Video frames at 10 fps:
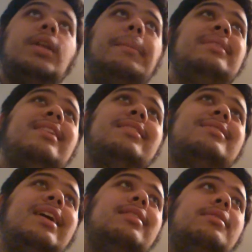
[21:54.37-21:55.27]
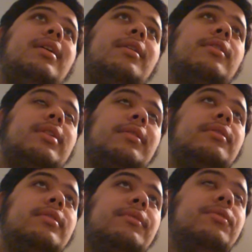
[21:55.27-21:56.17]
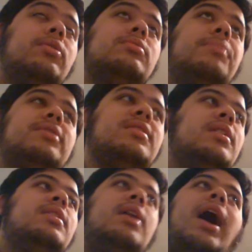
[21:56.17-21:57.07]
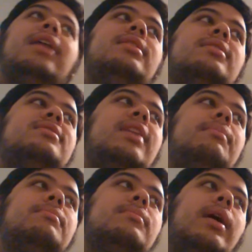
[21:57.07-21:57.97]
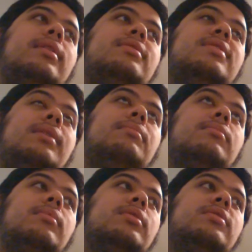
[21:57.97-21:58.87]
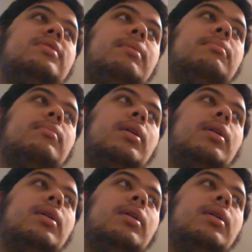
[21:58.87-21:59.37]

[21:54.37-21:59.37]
I mean that's kind of their, their their fault, but at the same at the same on the same